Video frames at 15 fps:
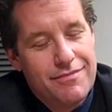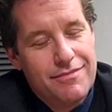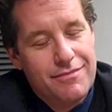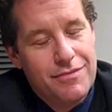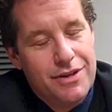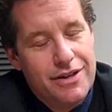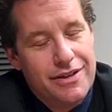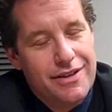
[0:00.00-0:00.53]

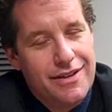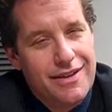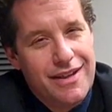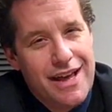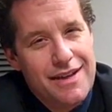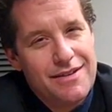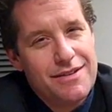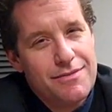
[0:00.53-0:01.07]
but
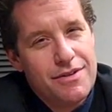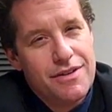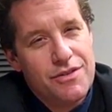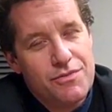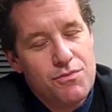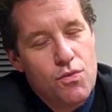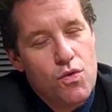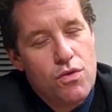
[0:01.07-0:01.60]
that
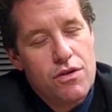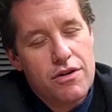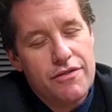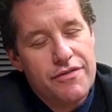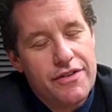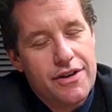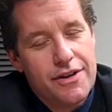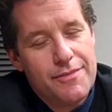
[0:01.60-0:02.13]
is more
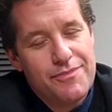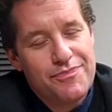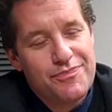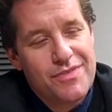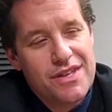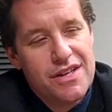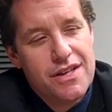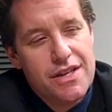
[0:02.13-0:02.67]
of
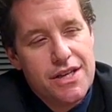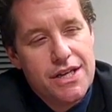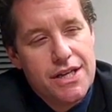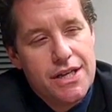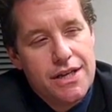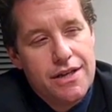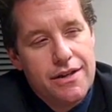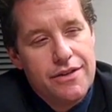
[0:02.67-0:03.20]

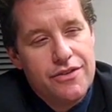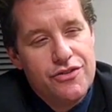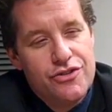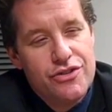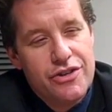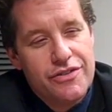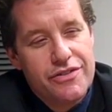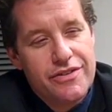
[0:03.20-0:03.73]

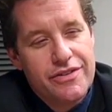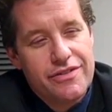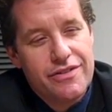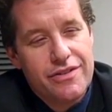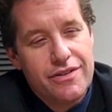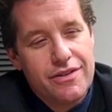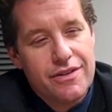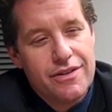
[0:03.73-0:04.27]
just as